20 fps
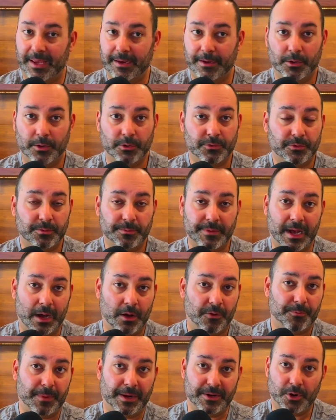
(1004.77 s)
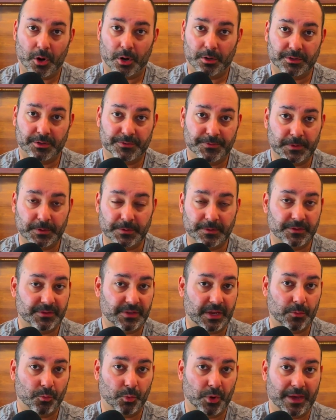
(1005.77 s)
10 years from now, if my daughter's feeling the
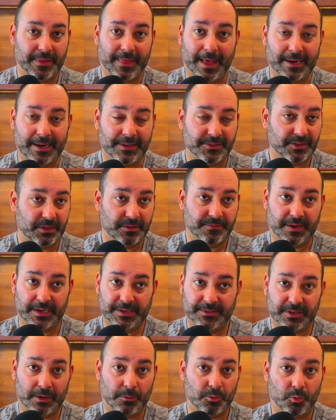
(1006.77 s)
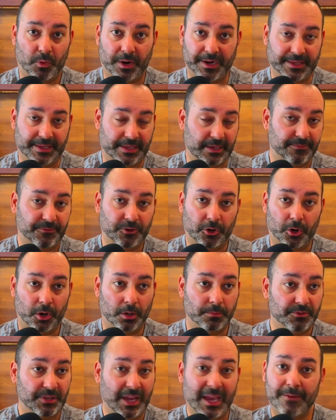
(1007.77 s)
same way, that is the advice I would want to give to her.